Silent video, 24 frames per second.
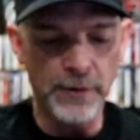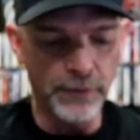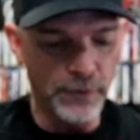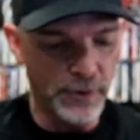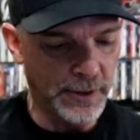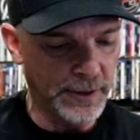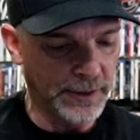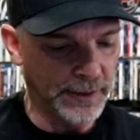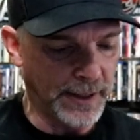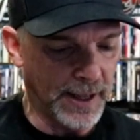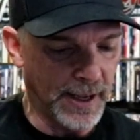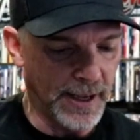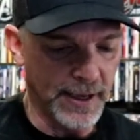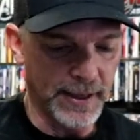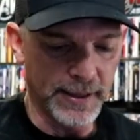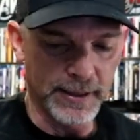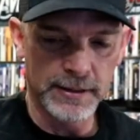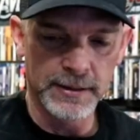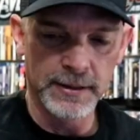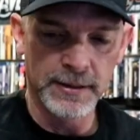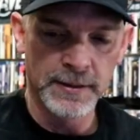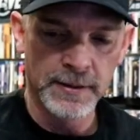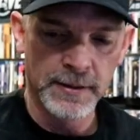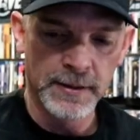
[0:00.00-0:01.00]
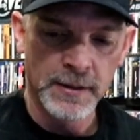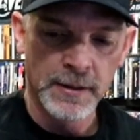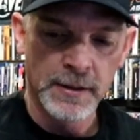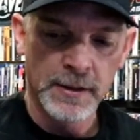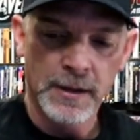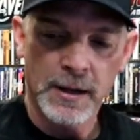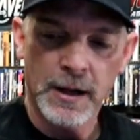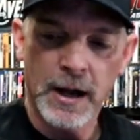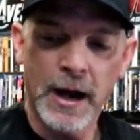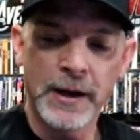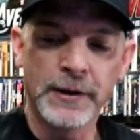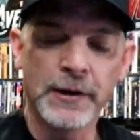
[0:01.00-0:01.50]
I really like.
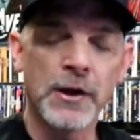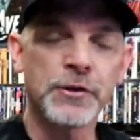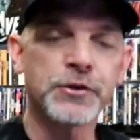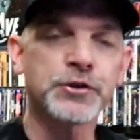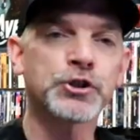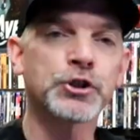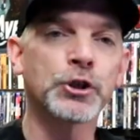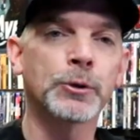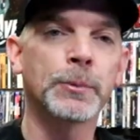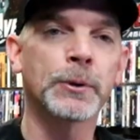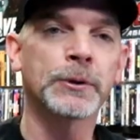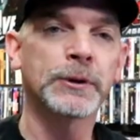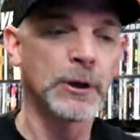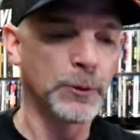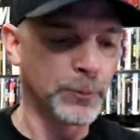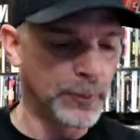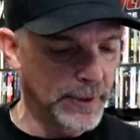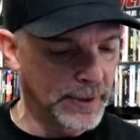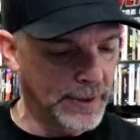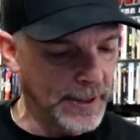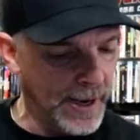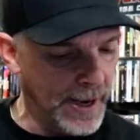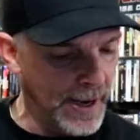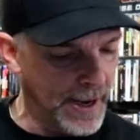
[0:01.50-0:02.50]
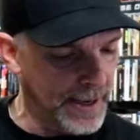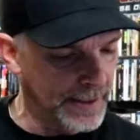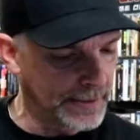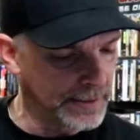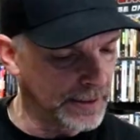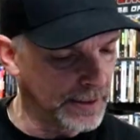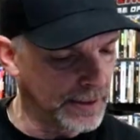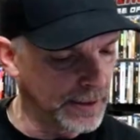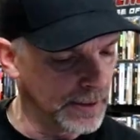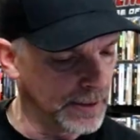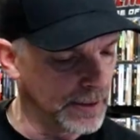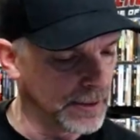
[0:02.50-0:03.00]
Another steelbook that we
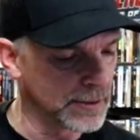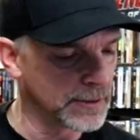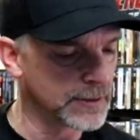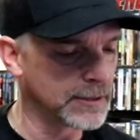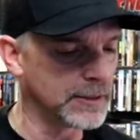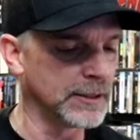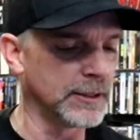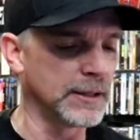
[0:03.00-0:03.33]
got is